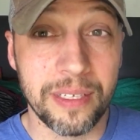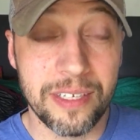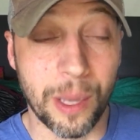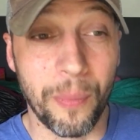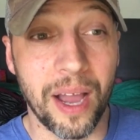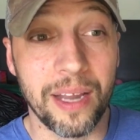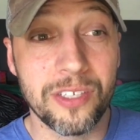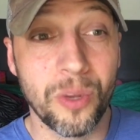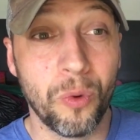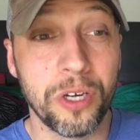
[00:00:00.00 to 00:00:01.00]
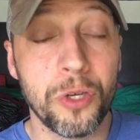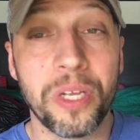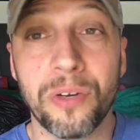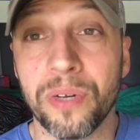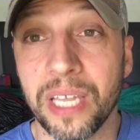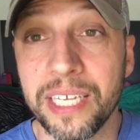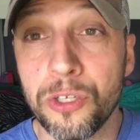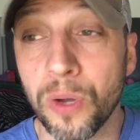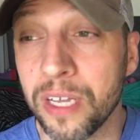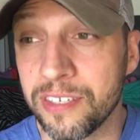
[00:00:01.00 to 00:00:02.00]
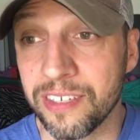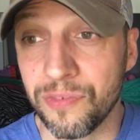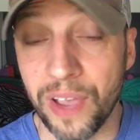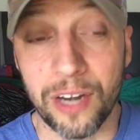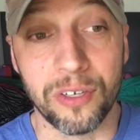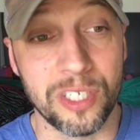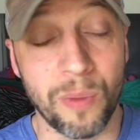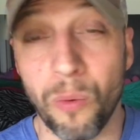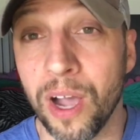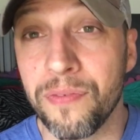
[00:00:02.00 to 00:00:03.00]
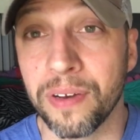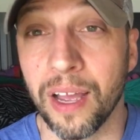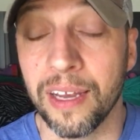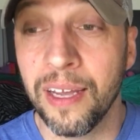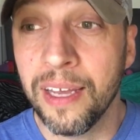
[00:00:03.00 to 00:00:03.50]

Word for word: somebody someone who can relate to us as veterans my wife and i